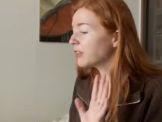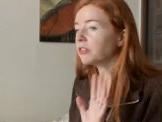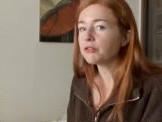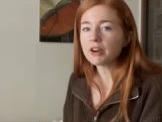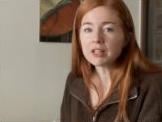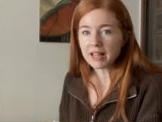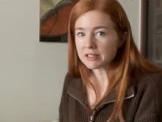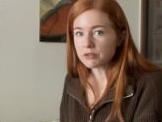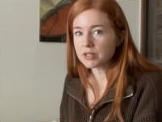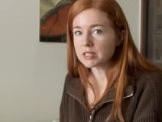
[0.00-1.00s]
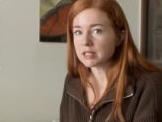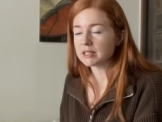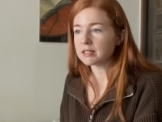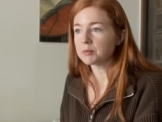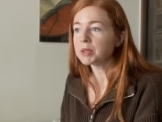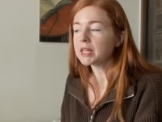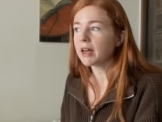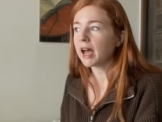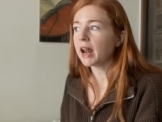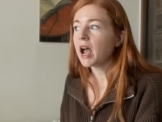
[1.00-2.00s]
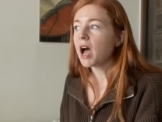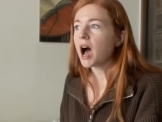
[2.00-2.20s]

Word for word: then the very last reason is simply that